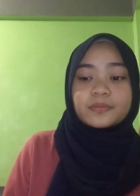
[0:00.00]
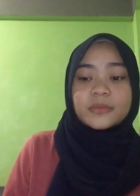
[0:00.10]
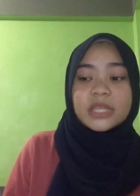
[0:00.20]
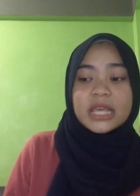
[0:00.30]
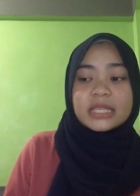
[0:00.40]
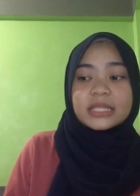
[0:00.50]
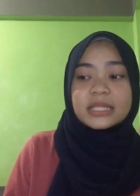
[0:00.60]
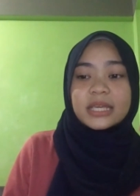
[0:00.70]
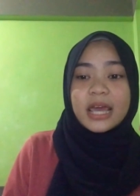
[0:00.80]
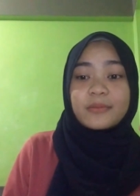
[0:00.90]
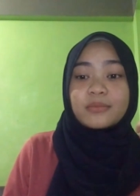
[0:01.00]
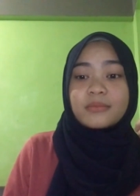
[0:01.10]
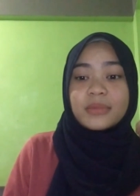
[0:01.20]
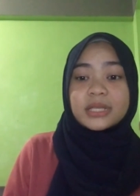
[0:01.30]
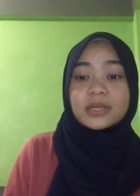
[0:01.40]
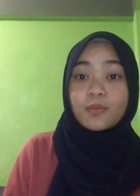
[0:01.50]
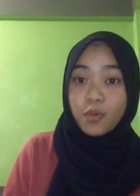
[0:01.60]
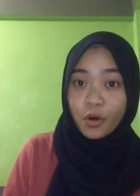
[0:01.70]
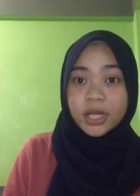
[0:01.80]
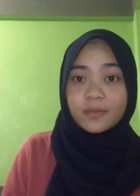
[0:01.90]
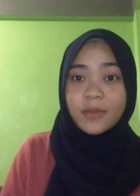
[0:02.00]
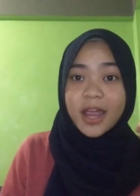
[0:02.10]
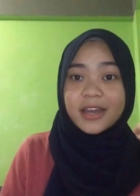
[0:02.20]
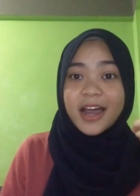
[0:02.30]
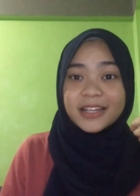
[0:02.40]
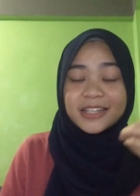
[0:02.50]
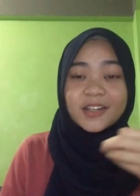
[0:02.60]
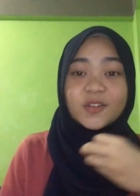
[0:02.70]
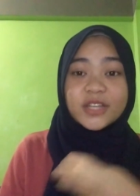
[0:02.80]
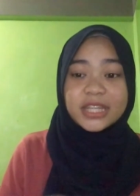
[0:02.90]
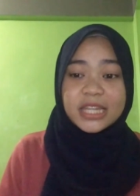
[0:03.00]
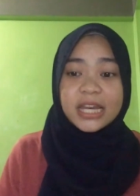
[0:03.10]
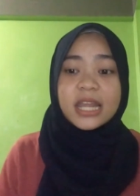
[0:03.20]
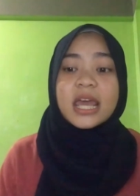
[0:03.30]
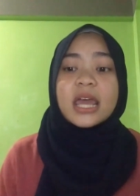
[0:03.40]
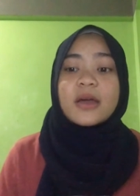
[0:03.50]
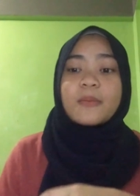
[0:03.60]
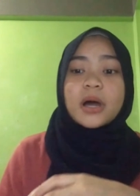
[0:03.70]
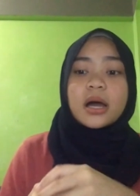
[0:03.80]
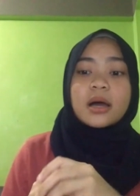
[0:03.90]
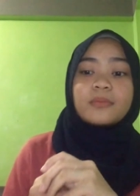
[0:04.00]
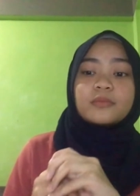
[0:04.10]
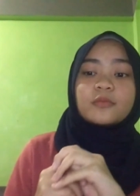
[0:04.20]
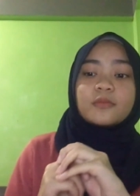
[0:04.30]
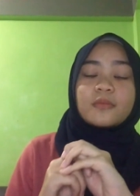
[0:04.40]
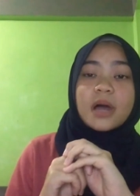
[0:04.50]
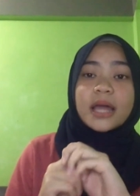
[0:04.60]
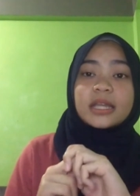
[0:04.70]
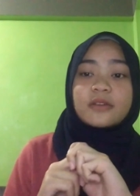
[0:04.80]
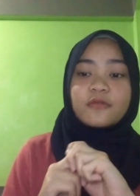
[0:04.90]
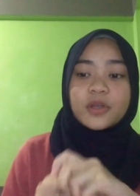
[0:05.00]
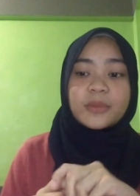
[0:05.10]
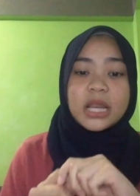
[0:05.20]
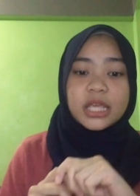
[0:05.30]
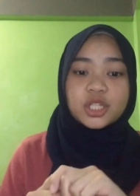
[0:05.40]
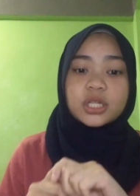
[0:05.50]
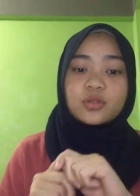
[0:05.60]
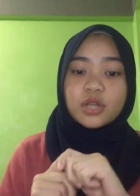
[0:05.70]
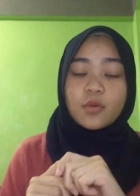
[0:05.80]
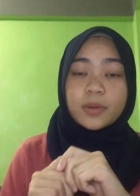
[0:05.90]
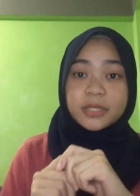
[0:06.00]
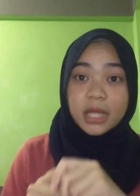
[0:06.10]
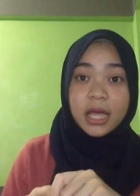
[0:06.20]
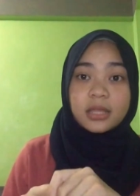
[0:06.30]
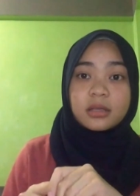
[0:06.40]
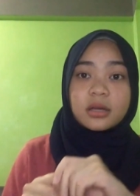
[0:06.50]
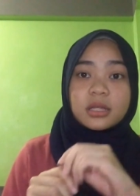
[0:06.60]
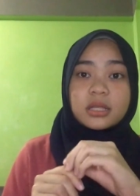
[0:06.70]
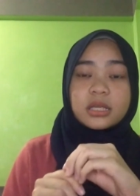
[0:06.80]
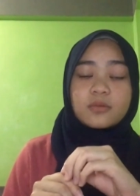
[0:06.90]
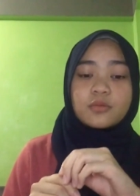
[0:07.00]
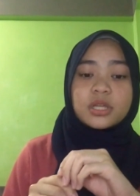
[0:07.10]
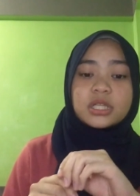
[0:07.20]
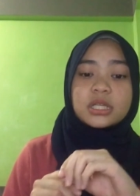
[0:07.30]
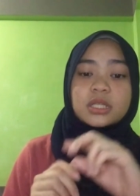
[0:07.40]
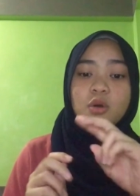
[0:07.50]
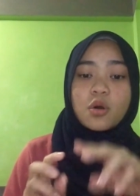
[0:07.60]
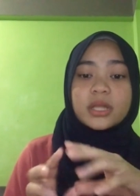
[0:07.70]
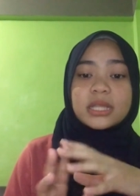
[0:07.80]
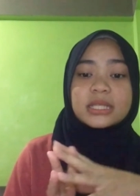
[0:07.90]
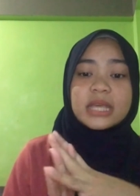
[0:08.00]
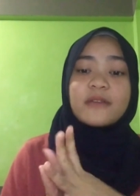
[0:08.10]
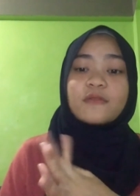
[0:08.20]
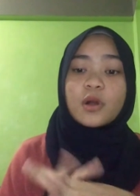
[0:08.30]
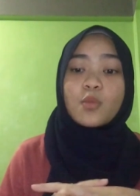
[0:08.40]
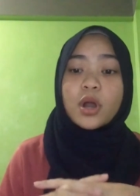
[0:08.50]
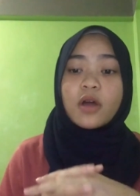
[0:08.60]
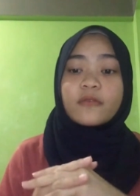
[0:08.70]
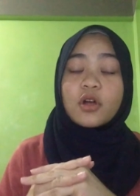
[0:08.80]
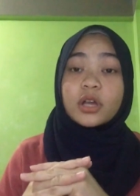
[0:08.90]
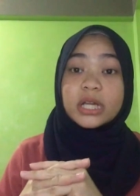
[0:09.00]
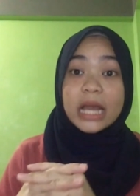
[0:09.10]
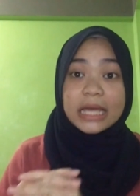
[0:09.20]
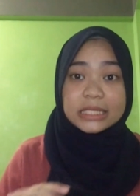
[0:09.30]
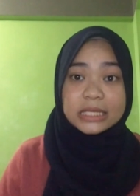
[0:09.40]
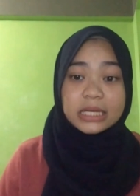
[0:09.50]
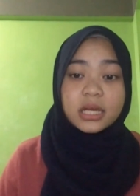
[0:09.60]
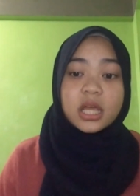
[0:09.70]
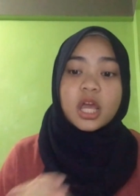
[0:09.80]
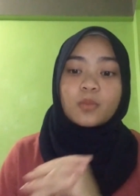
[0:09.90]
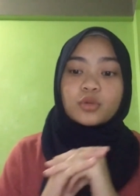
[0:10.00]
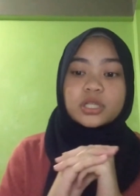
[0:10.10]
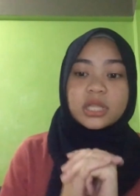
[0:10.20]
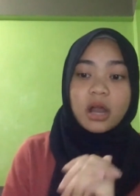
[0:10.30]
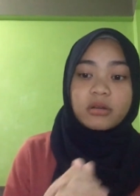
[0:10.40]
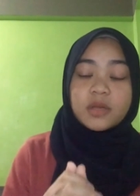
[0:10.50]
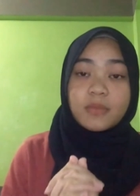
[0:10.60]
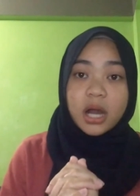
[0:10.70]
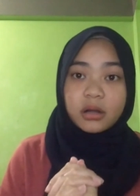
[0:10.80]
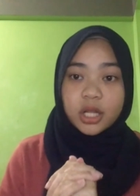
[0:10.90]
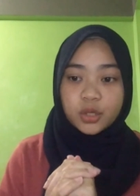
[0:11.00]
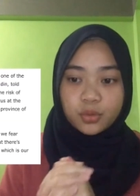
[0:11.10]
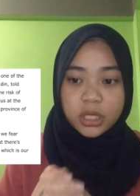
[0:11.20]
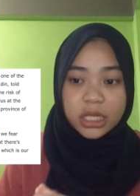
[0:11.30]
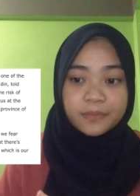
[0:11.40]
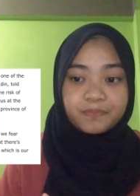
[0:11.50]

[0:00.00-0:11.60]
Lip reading: This can be supported by the article written by the Free Malaysia Today website, which is quote the same from one of the organizer, Mustari Bahranuddin,